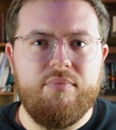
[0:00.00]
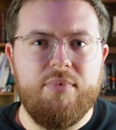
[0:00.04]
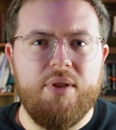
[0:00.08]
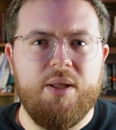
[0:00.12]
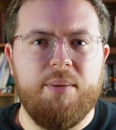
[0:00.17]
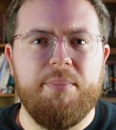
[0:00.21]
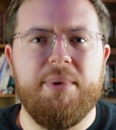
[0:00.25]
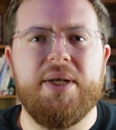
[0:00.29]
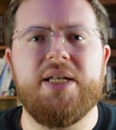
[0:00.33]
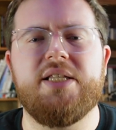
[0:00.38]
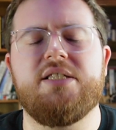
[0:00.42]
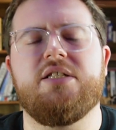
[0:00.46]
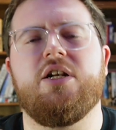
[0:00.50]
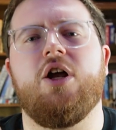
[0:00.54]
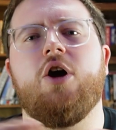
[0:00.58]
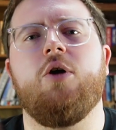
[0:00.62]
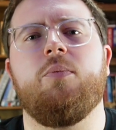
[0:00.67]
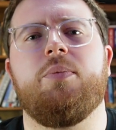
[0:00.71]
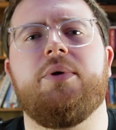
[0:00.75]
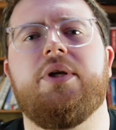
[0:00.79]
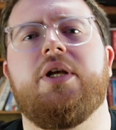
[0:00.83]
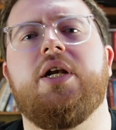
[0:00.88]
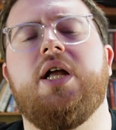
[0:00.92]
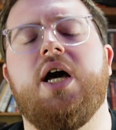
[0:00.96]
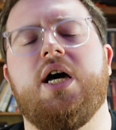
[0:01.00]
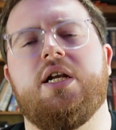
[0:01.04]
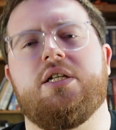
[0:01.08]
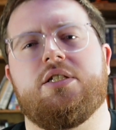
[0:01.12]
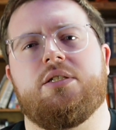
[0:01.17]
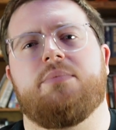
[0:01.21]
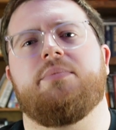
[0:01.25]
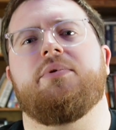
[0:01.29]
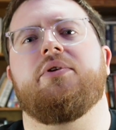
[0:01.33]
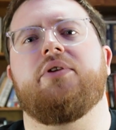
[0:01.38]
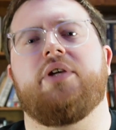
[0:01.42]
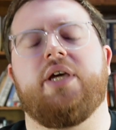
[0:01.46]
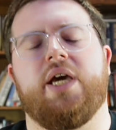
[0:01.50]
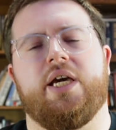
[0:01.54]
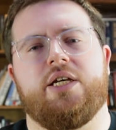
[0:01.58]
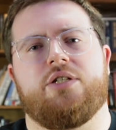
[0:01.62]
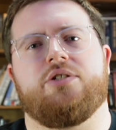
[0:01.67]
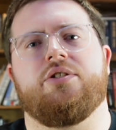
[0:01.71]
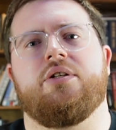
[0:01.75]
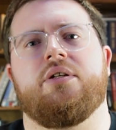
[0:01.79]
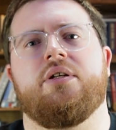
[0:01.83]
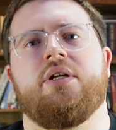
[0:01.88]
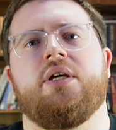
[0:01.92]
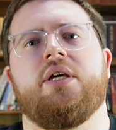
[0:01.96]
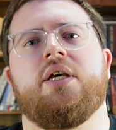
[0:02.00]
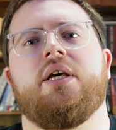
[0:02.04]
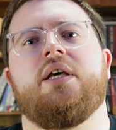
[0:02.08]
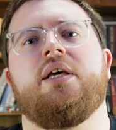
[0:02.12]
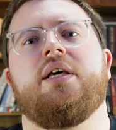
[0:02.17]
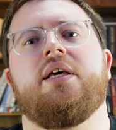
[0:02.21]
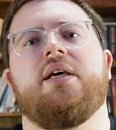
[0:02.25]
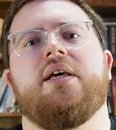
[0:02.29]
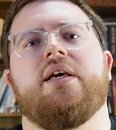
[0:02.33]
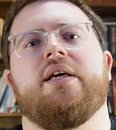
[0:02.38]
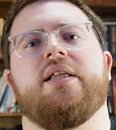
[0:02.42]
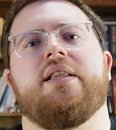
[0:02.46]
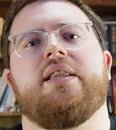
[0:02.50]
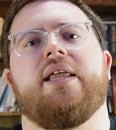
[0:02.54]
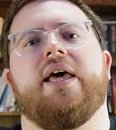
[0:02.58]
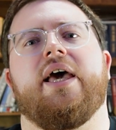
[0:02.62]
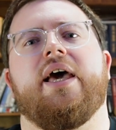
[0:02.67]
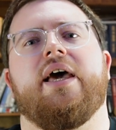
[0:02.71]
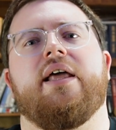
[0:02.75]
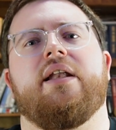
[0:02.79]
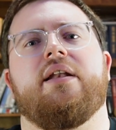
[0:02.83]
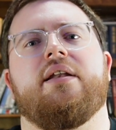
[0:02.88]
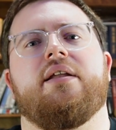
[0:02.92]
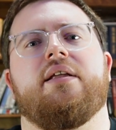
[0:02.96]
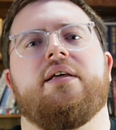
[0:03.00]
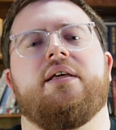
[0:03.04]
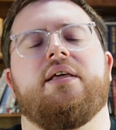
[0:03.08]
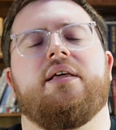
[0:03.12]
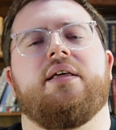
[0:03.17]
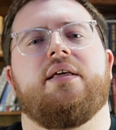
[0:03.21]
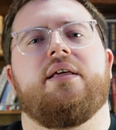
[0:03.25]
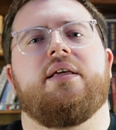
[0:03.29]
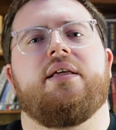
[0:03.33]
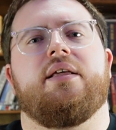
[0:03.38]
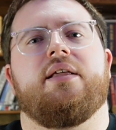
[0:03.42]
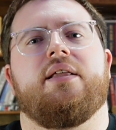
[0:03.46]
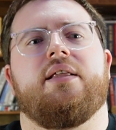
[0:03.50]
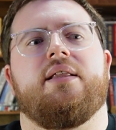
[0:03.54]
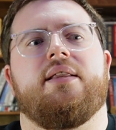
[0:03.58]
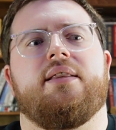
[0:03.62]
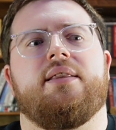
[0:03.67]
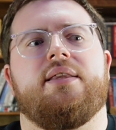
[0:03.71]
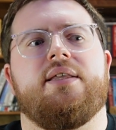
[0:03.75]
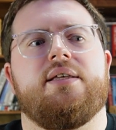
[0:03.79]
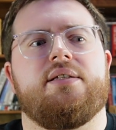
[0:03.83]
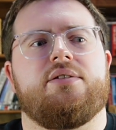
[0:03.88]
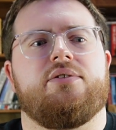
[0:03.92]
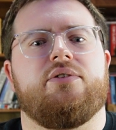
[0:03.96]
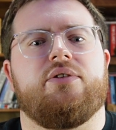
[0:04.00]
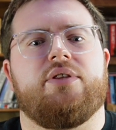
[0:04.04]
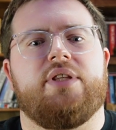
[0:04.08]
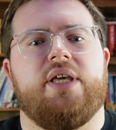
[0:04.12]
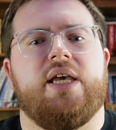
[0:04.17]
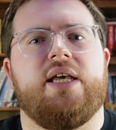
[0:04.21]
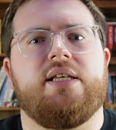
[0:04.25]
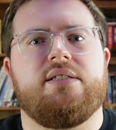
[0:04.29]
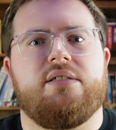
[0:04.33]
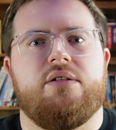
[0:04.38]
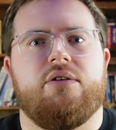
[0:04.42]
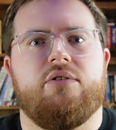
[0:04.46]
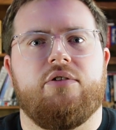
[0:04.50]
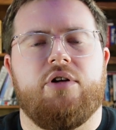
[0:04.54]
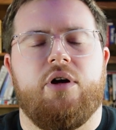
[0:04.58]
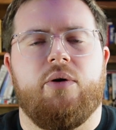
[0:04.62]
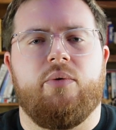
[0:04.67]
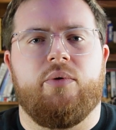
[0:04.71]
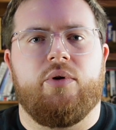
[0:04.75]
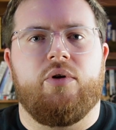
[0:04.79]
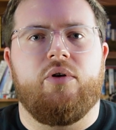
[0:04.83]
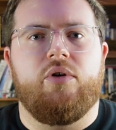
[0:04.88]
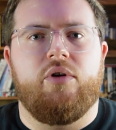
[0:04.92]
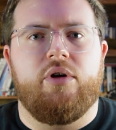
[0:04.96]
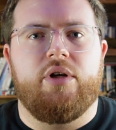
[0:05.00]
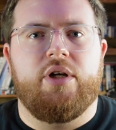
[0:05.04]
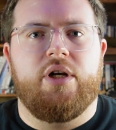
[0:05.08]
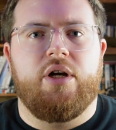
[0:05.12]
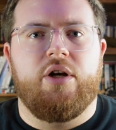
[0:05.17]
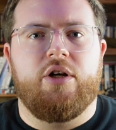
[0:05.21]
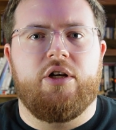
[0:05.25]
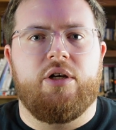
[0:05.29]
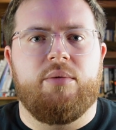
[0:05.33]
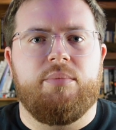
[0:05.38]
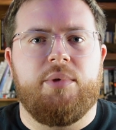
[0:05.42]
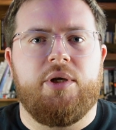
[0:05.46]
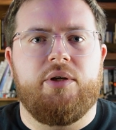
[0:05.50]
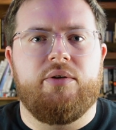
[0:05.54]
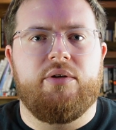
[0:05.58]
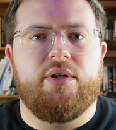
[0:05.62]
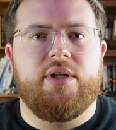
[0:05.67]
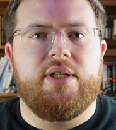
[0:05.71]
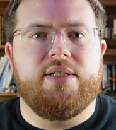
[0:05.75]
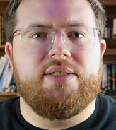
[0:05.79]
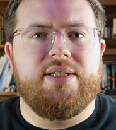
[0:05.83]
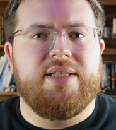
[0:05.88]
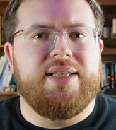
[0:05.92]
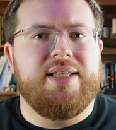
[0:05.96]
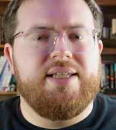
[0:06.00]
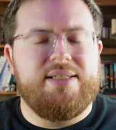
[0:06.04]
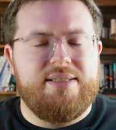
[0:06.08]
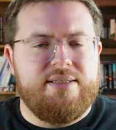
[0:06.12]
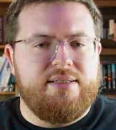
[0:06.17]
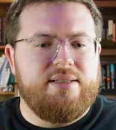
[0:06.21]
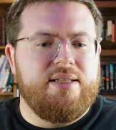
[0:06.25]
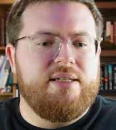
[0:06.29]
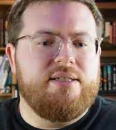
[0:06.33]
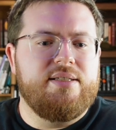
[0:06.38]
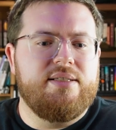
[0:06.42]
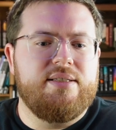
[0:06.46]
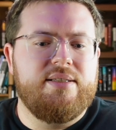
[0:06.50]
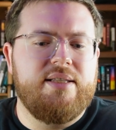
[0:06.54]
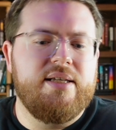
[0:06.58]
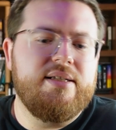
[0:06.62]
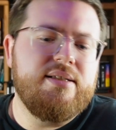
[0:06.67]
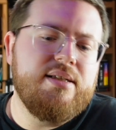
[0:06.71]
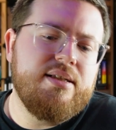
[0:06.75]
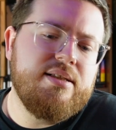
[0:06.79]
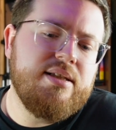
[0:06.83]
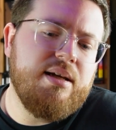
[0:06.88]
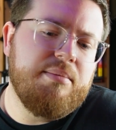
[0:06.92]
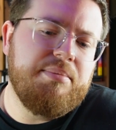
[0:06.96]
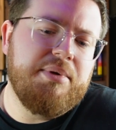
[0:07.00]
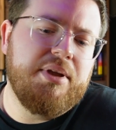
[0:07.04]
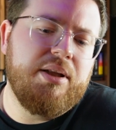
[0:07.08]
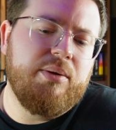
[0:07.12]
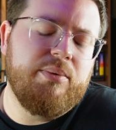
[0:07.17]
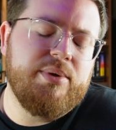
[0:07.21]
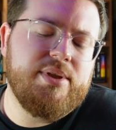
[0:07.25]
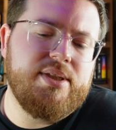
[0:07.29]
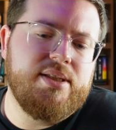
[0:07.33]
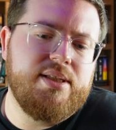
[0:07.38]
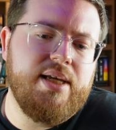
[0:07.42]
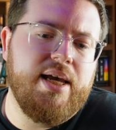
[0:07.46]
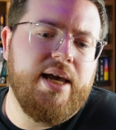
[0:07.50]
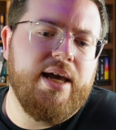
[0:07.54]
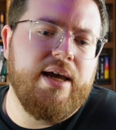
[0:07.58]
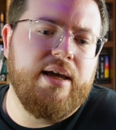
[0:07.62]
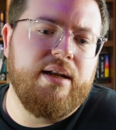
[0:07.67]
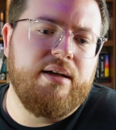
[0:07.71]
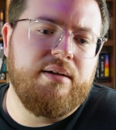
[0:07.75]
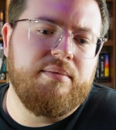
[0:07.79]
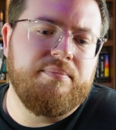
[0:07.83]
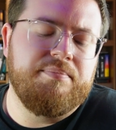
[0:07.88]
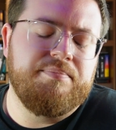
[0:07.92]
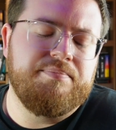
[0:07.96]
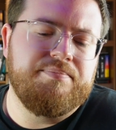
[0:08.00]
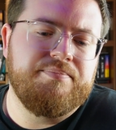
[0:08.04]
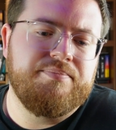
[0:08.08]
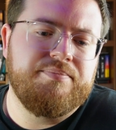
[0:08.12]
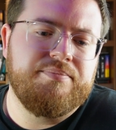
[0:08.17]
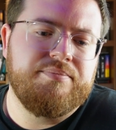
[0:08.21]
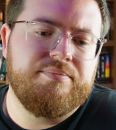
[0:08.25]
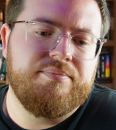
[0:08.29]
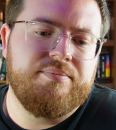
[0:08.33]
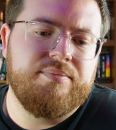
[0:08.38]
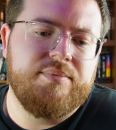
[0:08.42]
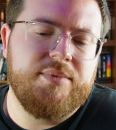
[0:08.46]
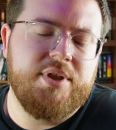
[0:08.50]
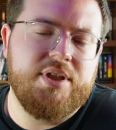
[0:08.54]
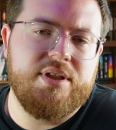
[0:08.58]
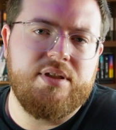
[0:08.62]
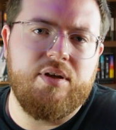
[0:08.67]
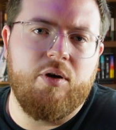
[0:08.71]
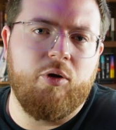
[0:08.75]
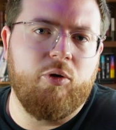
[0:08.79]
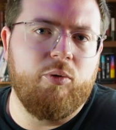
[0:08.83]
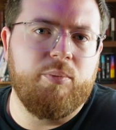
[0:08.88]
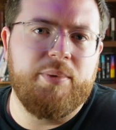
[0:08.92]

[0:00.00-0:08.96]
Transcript: But it's an open and honest communication that these are things that are going on in our communities. And this is something that was said, this whole